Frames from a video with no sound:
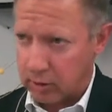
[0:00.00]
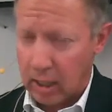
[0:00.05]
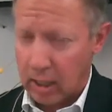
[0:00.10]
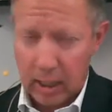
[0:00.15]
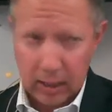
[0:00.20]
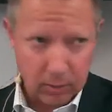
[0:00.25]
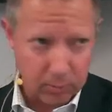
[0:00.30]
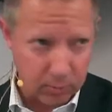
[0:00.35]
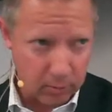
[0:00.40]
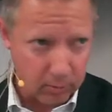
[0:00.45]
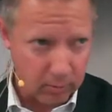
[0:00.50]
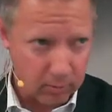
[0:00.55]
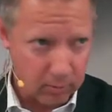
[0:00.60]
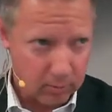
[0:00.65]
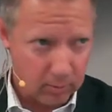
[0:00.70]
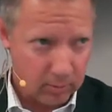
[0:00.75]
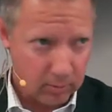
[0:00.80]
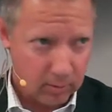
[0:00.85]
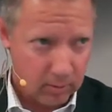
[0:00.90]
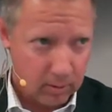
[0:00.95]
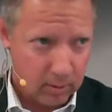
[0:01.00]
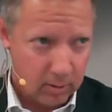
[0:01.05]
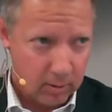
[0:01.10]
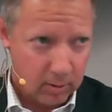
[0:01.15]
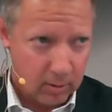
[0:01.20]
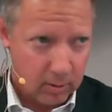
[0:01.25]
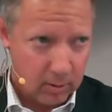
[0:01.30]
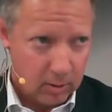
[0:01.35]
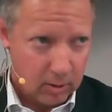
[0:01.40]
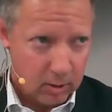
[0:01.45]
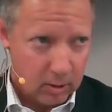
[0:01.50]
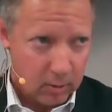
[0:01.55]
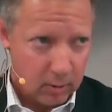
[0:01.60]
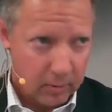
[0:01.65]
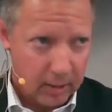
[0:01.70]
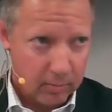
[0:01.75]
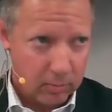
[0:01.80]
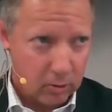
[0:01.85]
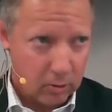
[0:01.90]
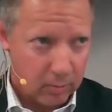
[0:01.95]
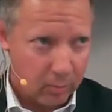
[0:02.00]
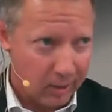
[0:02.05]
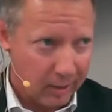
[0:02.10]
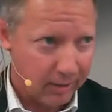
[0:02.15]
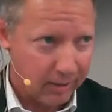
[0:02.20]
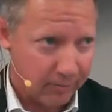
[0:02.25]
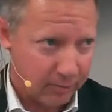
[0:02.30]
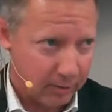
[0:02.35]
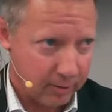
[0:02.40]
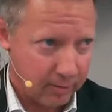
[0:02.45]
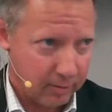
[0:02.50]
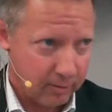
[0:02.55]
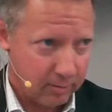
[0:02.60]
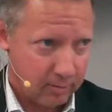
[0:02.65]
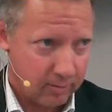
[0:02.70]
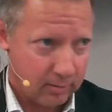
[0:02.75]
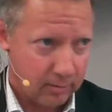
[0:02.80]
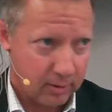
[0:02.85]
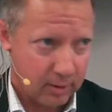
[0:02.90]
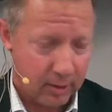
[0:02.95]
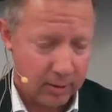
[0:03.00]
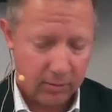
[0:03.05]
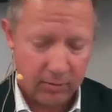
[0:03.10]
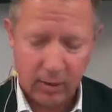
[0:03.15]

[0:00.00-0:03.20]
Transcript: gospel to be able to believe it, okay?